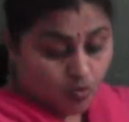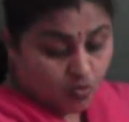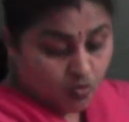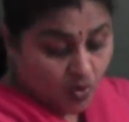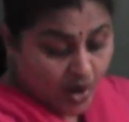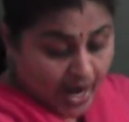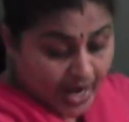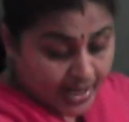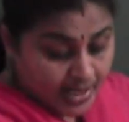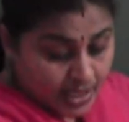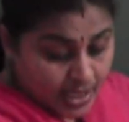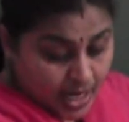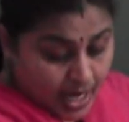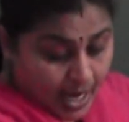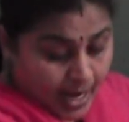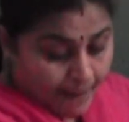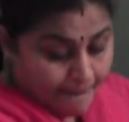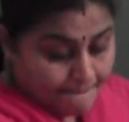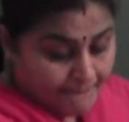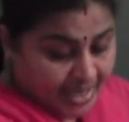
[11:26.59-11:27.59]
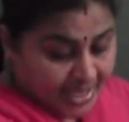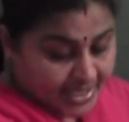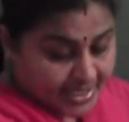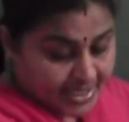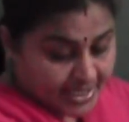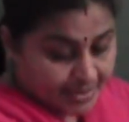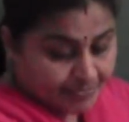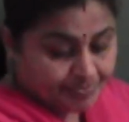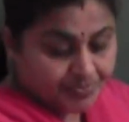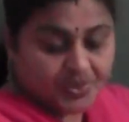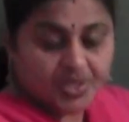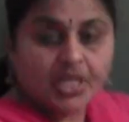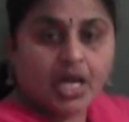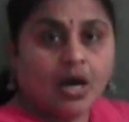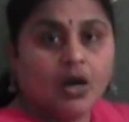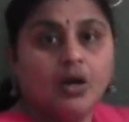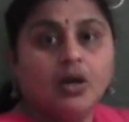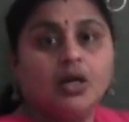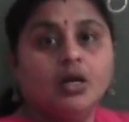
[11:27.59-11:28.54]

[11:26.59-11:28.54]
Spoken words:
1 meter. Now,